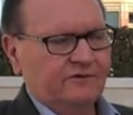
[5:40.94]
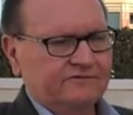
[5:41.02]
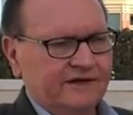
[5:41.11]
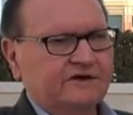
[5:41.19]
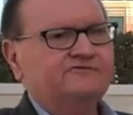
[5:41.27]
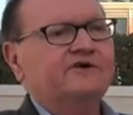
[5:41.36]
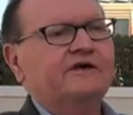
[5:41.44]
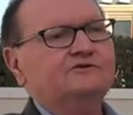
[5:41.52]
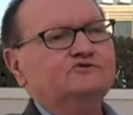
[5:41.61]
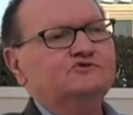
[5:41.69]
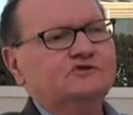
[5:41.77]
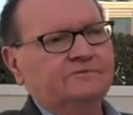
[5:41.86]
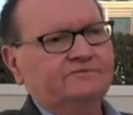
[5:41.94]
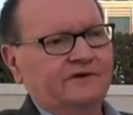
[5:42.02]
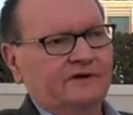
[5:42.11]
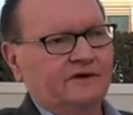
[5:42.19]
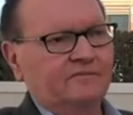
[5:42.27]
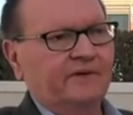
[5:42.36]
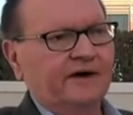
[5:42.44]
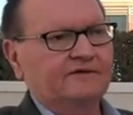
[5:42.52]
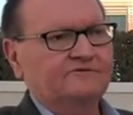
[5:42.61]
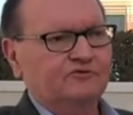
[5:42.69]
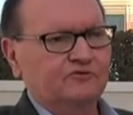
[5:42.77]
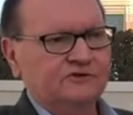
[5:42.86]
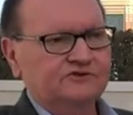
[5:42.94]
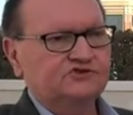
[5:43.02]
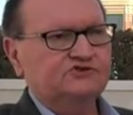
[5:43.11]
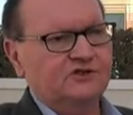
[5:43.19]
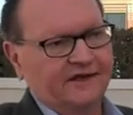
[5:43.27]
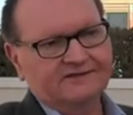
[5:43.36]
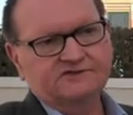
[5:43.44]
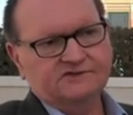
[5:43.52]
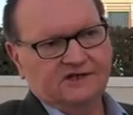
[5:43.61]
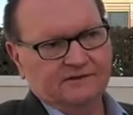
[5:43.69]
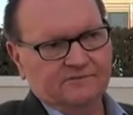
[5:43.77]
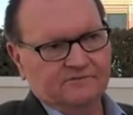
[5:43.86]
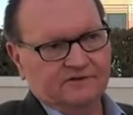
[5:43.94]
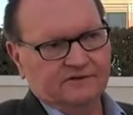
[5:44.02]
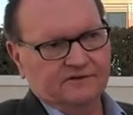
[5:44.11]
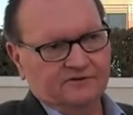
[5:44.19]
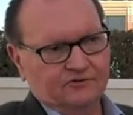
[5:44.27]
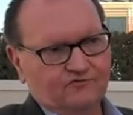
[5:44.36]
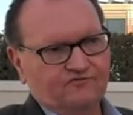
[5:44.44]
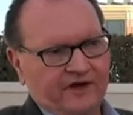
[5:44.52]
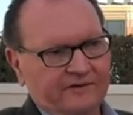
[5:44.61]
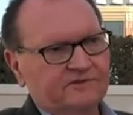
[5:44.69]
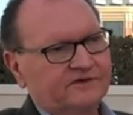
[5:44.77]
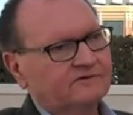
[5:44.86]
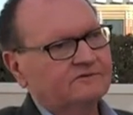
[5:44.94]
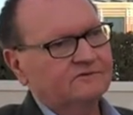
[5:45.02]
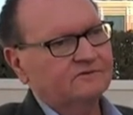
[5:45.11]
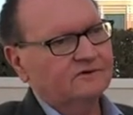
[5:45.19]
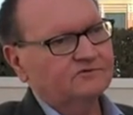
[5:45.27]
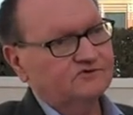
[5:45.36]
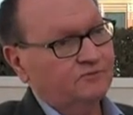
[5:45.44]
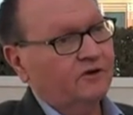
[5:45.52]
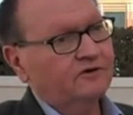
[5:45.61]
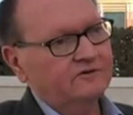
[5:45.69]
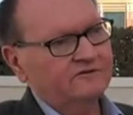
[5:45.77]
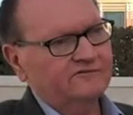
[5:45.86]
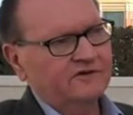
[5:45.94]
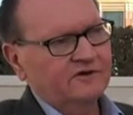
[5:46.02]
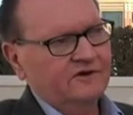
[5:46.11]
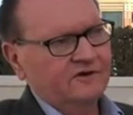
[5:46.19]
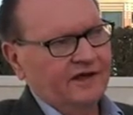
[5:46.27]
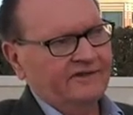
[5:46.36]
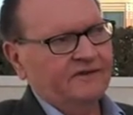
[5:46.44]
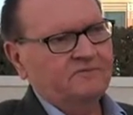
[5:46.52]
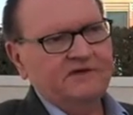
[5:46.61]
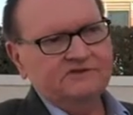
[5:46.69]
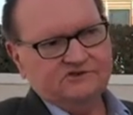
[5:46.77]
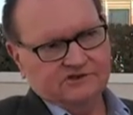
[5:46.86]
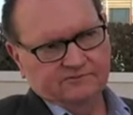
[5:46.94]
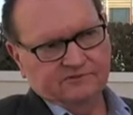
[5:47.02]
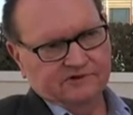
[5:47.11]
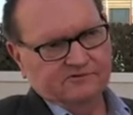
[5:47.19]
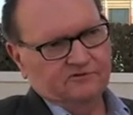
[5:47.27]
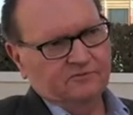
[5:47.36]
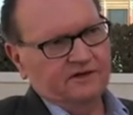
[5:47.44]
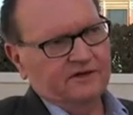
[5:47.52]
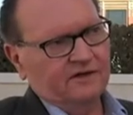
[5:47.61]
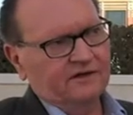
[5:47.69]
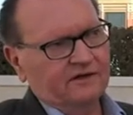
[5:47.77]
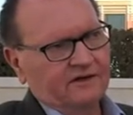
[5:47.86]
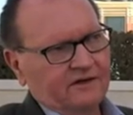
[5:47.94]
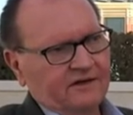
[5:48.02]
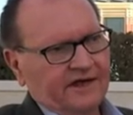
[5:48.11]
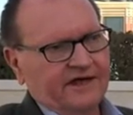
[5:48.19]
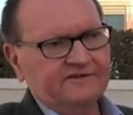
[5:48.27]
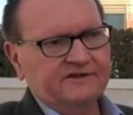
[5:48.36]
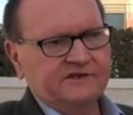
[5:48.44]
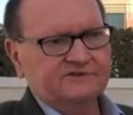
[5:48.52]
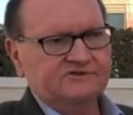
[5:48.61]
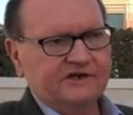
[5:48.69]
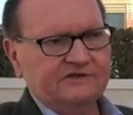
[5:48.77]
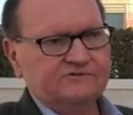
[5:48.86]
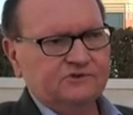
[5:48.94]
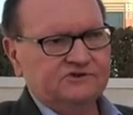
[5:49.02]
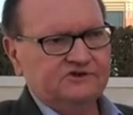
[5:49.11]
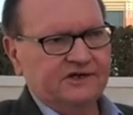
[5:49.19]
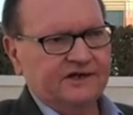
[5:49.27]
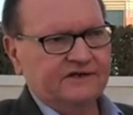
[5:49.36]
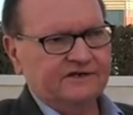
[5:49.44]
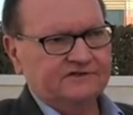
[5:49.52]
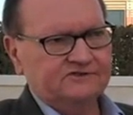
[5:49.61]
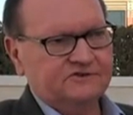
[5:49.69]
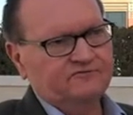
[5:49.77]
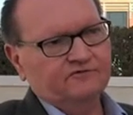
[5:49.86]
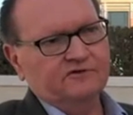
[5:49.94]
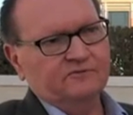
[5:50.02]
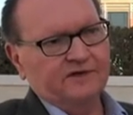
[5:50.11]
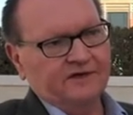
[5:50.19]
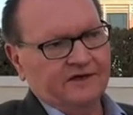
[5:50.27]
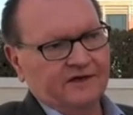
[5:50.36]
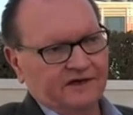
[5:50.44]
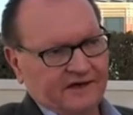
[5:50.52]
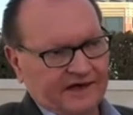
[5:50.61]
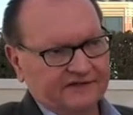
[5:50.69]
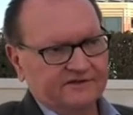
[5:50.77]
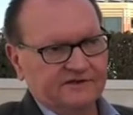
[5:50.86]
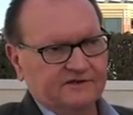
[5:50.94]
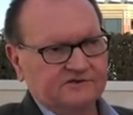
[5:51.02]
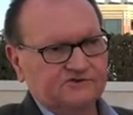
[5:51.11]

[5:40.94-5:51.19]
that'll tell you something about the religious landscape that your family was a part of. And that means something. To be a Catholic in South Louisiana is different than being a Catholic in a